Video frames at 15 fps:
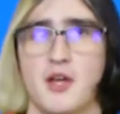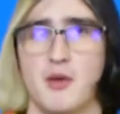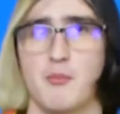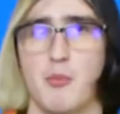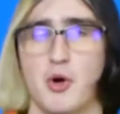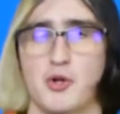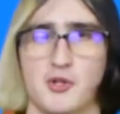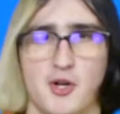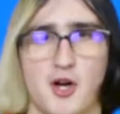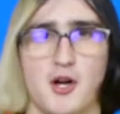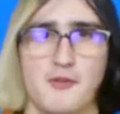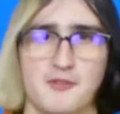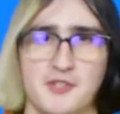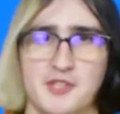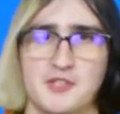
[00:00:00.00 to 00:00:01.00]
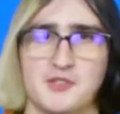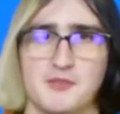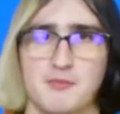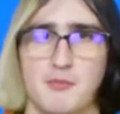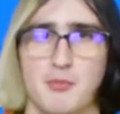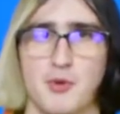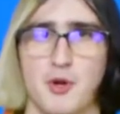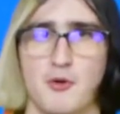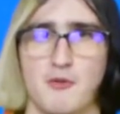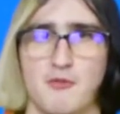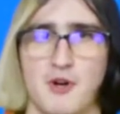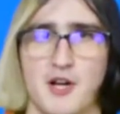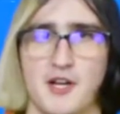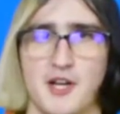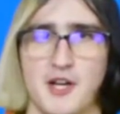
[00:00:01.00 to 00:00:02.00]
mark off each
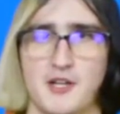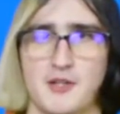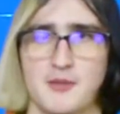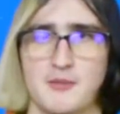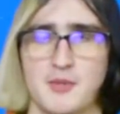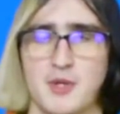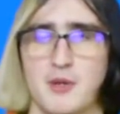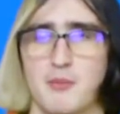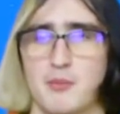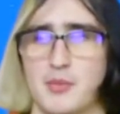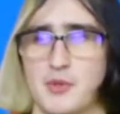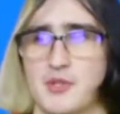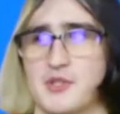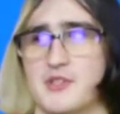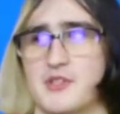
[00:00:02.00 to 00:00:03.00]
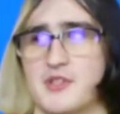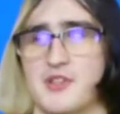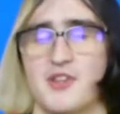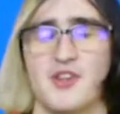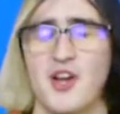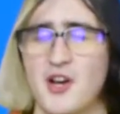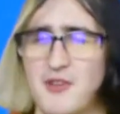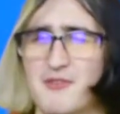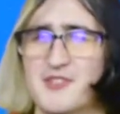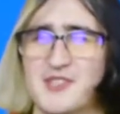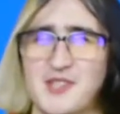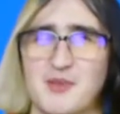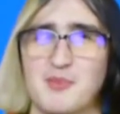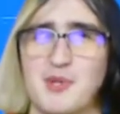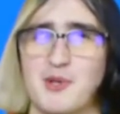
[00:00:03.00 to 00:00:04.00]
notified item, but not if it's
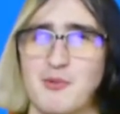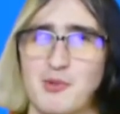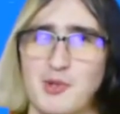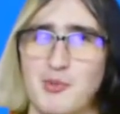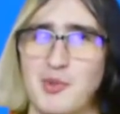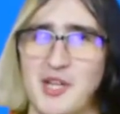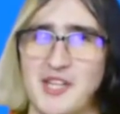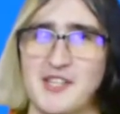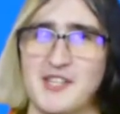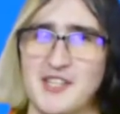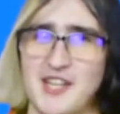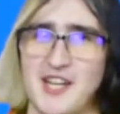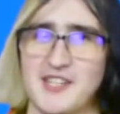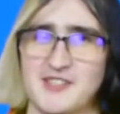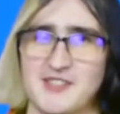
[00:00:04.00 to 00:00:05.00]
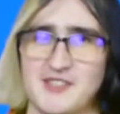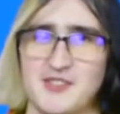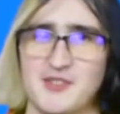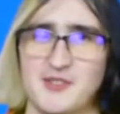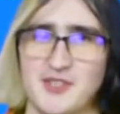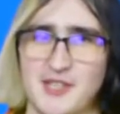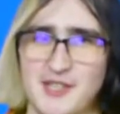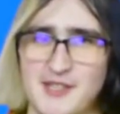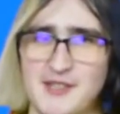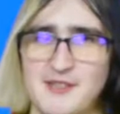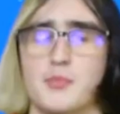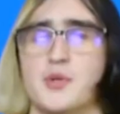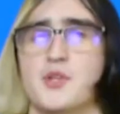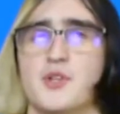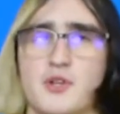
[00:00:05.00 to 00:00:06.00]
going to be a real pain in the ass to do that.
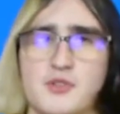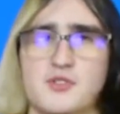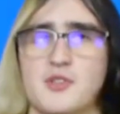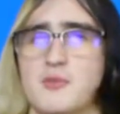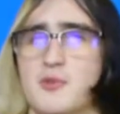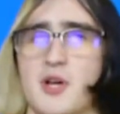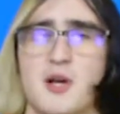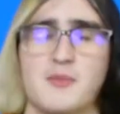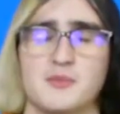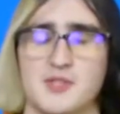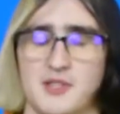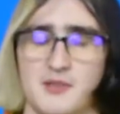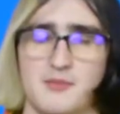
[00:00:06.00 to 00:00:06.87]
But sometimes